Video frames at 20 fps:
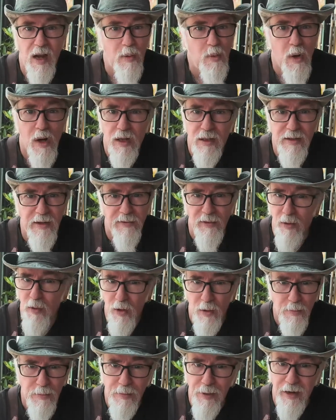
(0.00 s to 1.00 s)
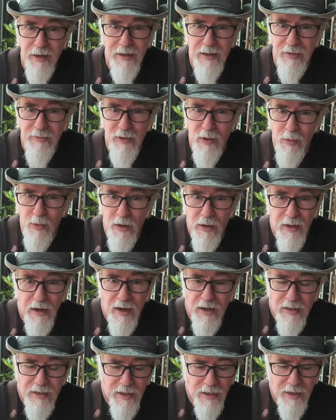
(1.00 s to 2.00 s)
I walked everywhere and biked everywhere
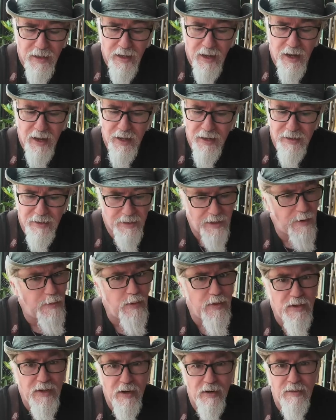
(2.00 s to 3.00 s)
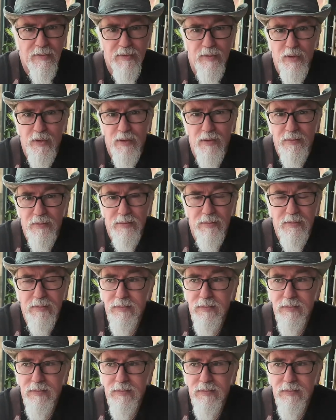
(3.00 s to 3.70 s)
that I did, and I was there for